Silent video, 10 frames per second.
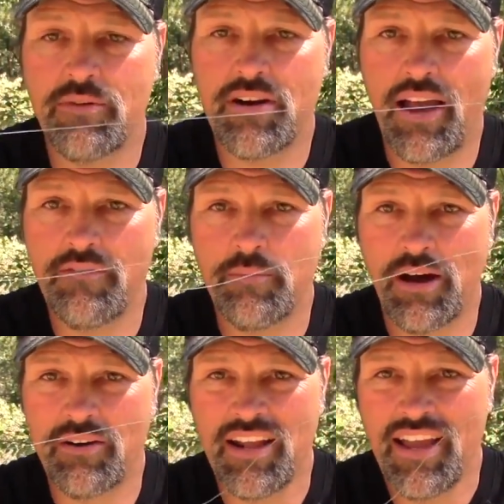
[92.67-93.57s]
we're gonna have
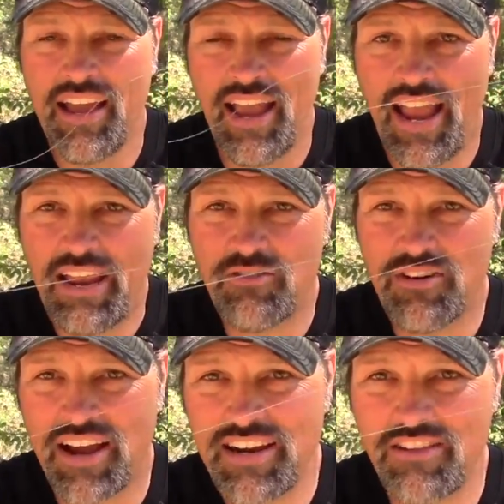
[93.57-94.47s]
about eight or
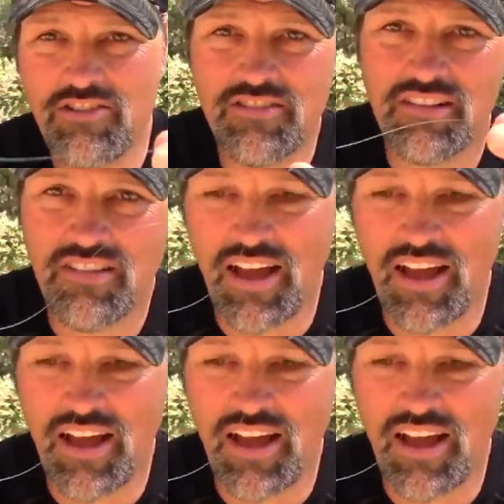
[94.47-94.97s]
nine inches of